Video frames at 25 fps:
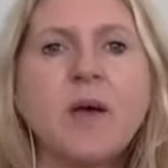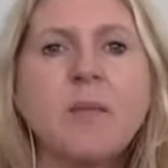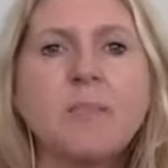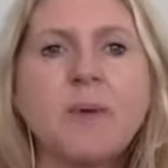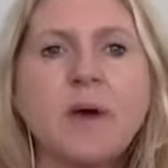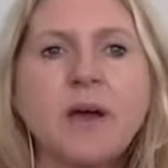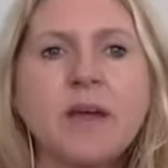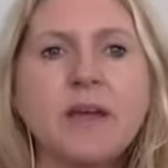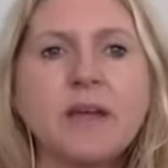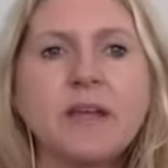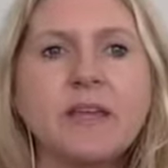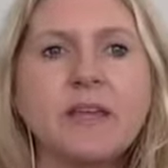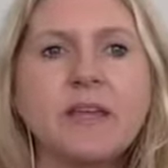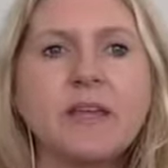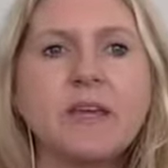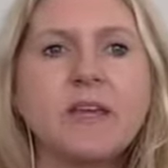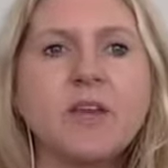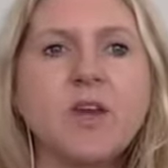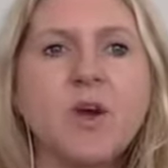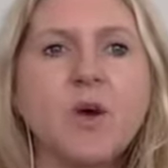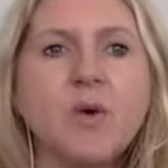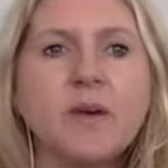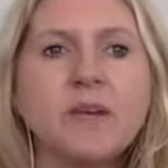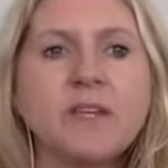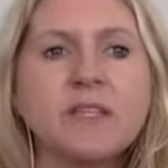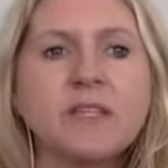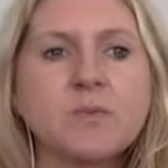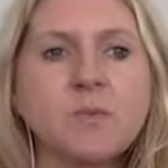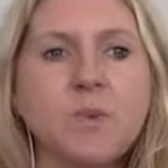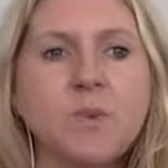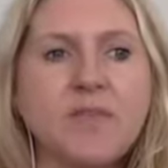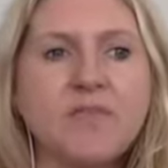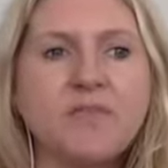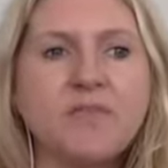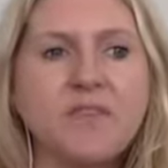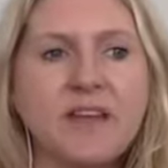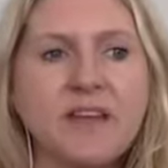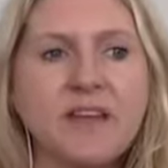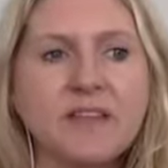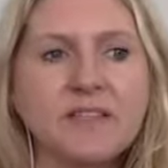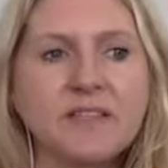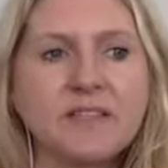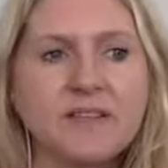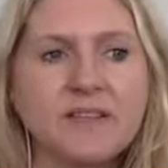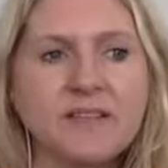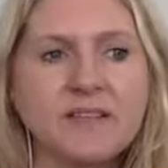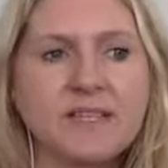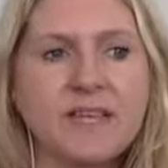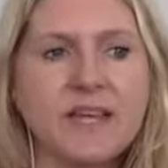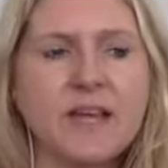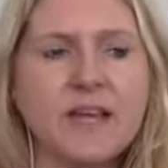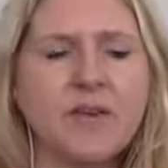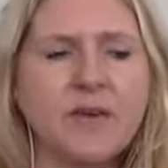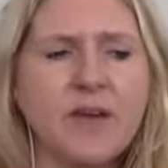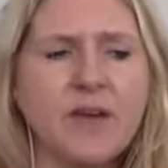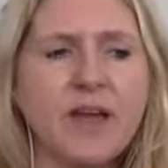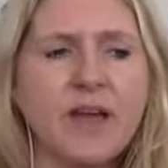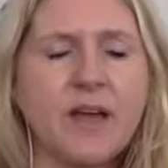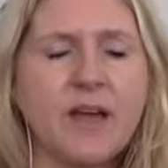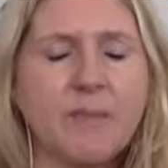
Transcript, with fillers: but you know, it's one thing to say, okay,